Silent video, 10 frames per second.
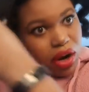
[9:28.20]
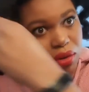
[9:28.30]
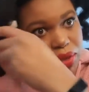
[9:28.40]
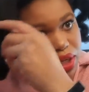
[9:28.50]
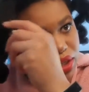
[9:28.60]

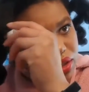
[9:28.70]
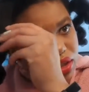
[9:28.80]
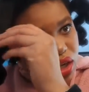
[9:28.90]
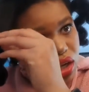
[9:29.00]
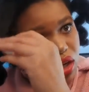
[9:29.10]

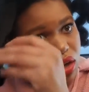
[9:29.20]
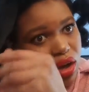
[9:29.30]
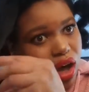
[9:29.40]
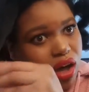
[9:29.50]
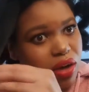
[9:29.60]
prominent,
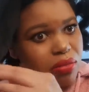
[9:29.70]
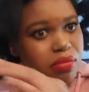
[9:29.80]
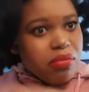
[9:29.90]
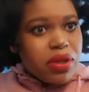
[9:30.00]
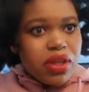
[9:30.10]

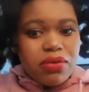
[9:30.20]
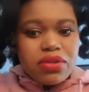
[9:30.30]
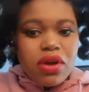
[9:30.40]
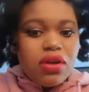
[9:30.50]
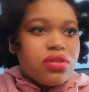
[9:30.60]
but there
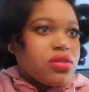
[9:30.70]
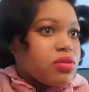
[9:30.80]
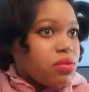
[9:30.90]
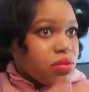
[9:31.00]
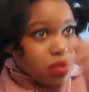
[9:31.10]
was
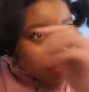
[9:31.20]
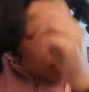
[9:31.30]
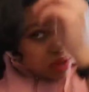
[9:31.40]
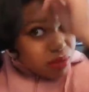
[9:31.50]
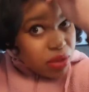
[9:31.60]
also
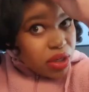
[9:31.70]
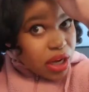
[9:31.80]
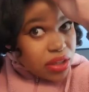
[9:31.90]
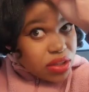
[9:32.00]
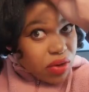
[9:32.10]
some
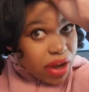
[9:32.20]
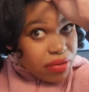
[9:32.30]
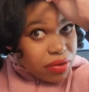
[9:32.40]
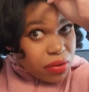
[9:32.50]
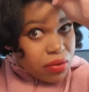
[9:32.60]
not so
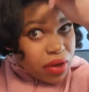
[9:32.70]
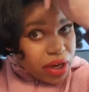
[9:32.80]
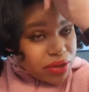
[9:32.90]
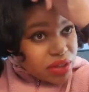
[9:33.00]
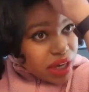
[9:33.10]
afro
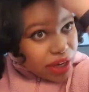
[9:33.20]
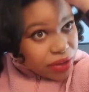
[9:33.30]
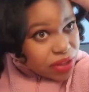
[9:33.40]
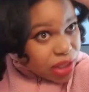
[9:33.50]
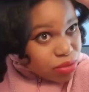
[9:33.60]

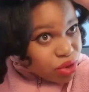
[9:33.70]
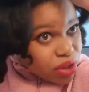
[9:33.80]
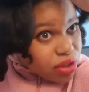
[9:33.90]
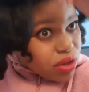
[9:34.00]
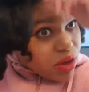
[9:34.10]
hairstyles, and I'm
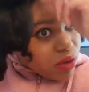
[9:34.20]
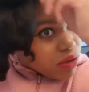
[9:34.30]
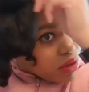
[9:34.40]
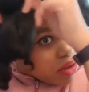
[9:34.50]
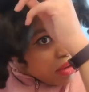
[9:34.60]
trying to go